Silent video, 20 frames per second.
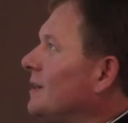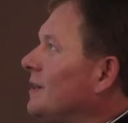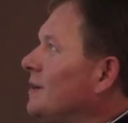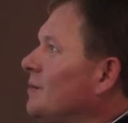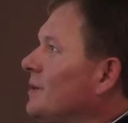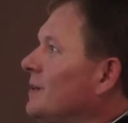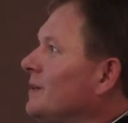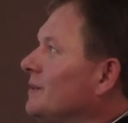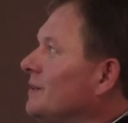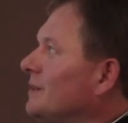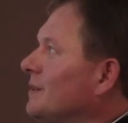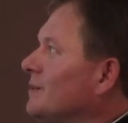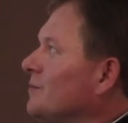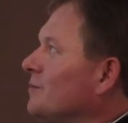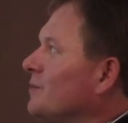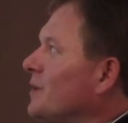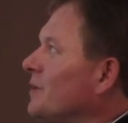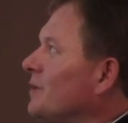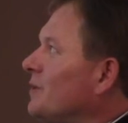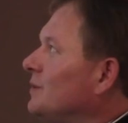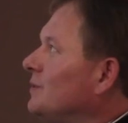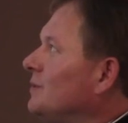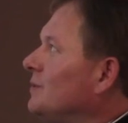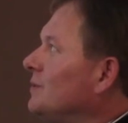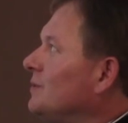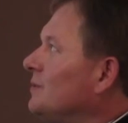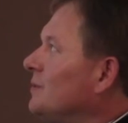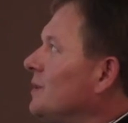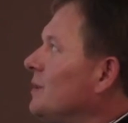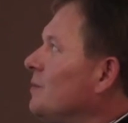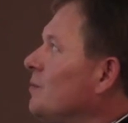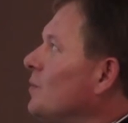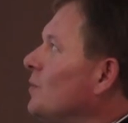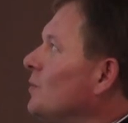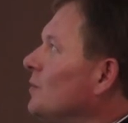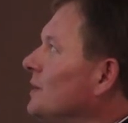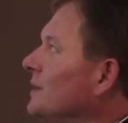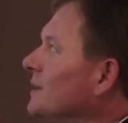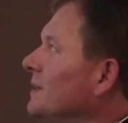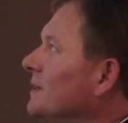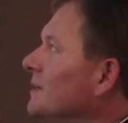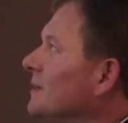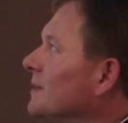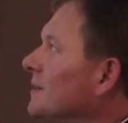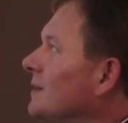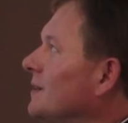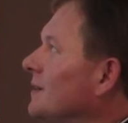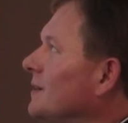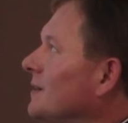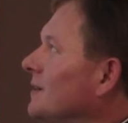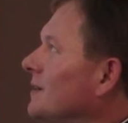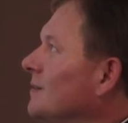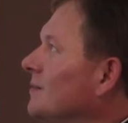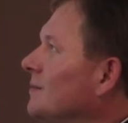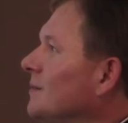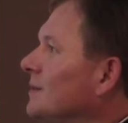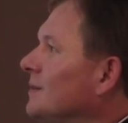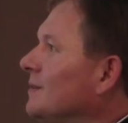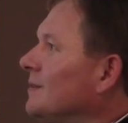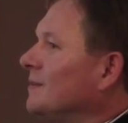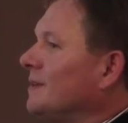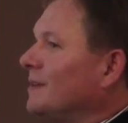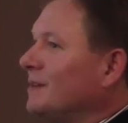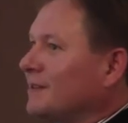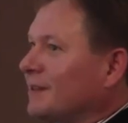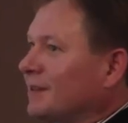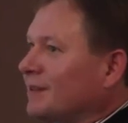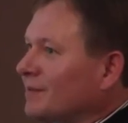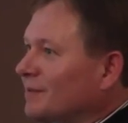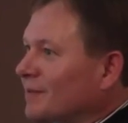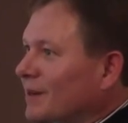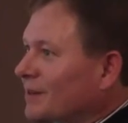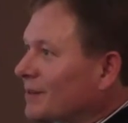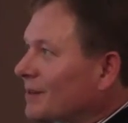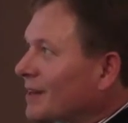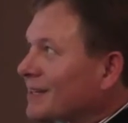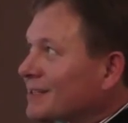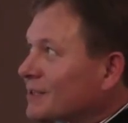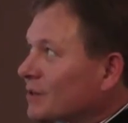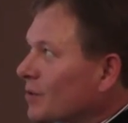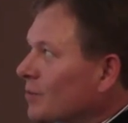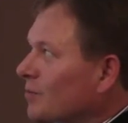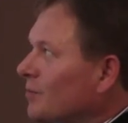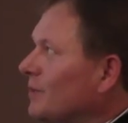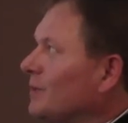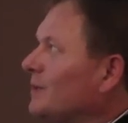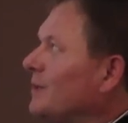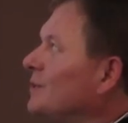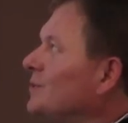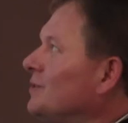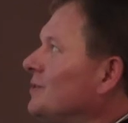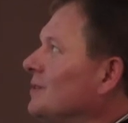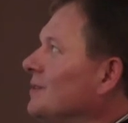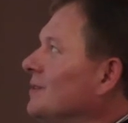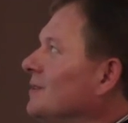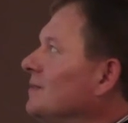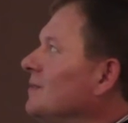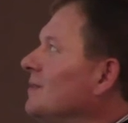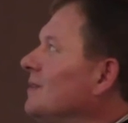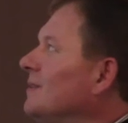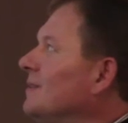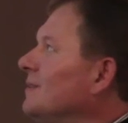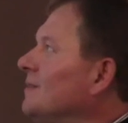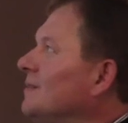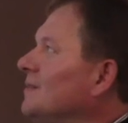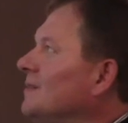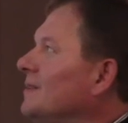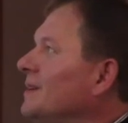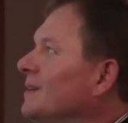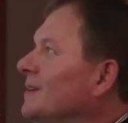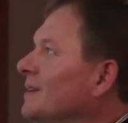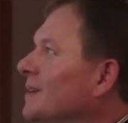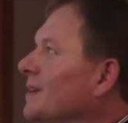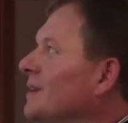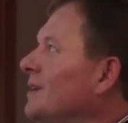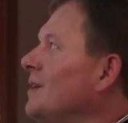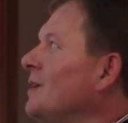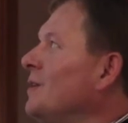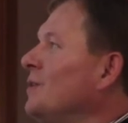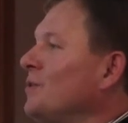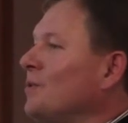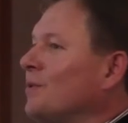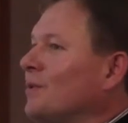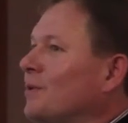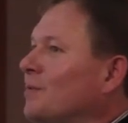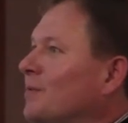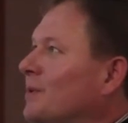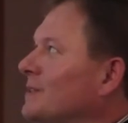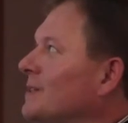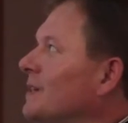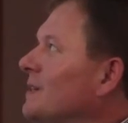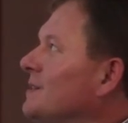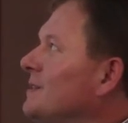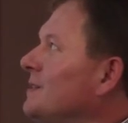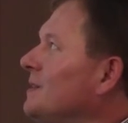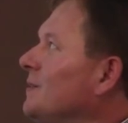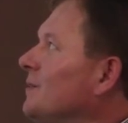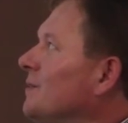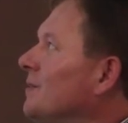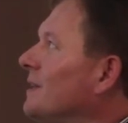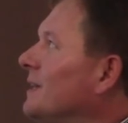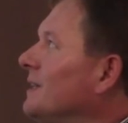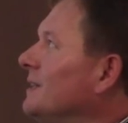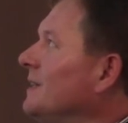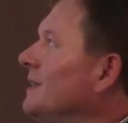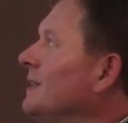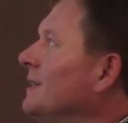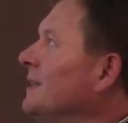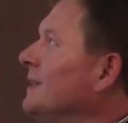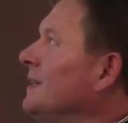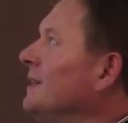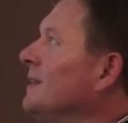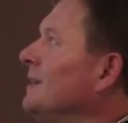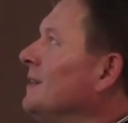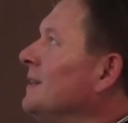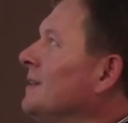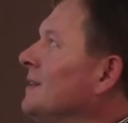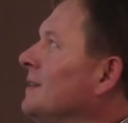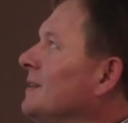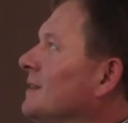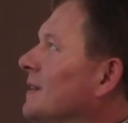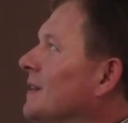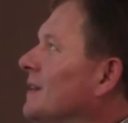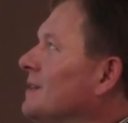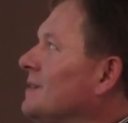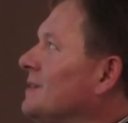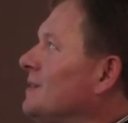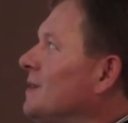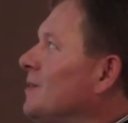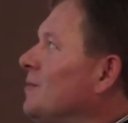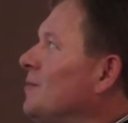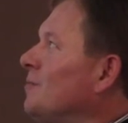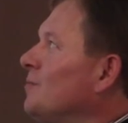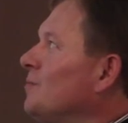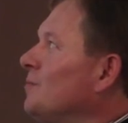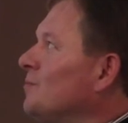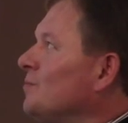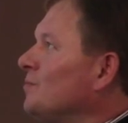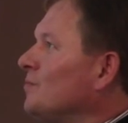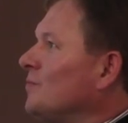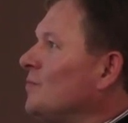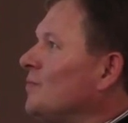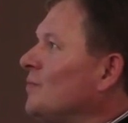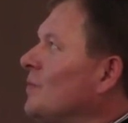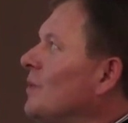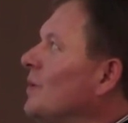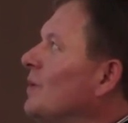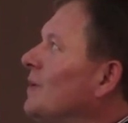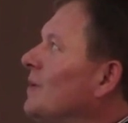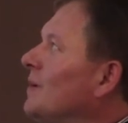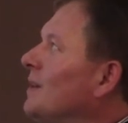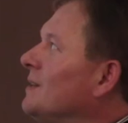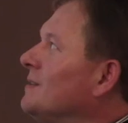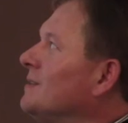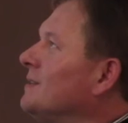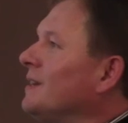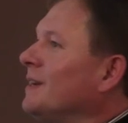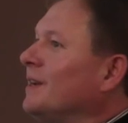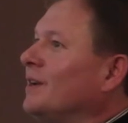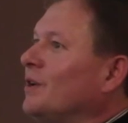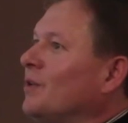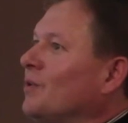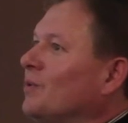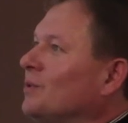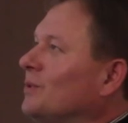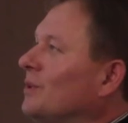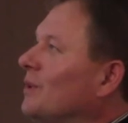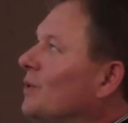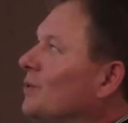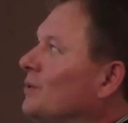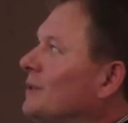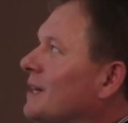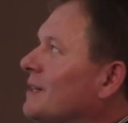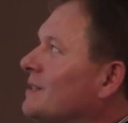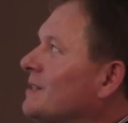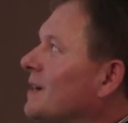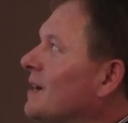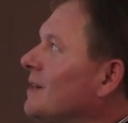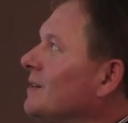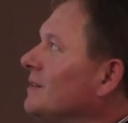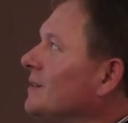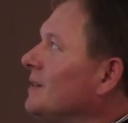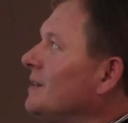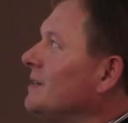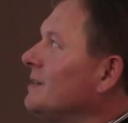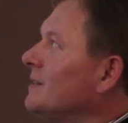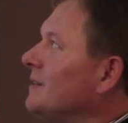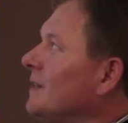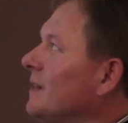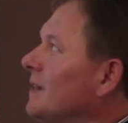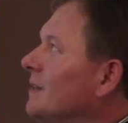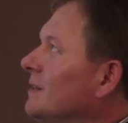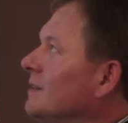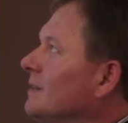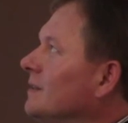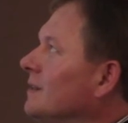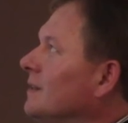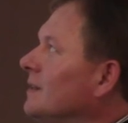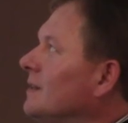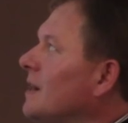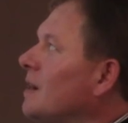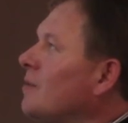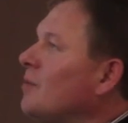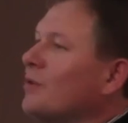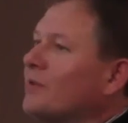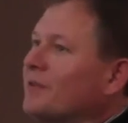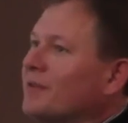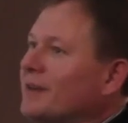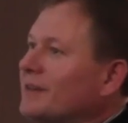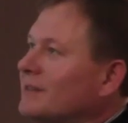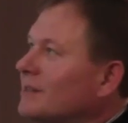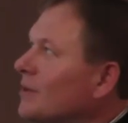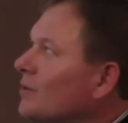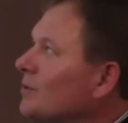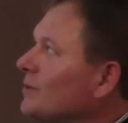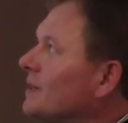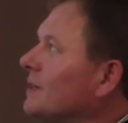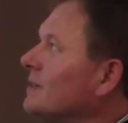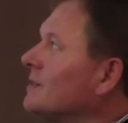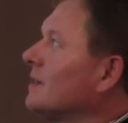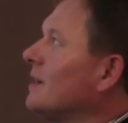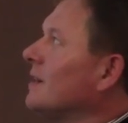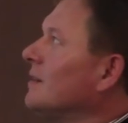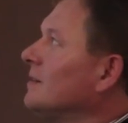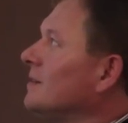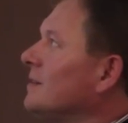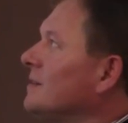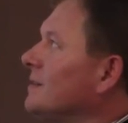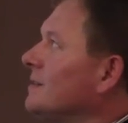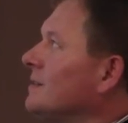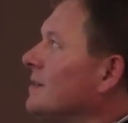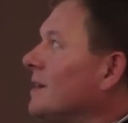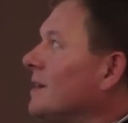element, as we heard today morning, and there is a tax competition in Europe, as I see already. There are some, let's say, low tax countries, and among these low tax countries is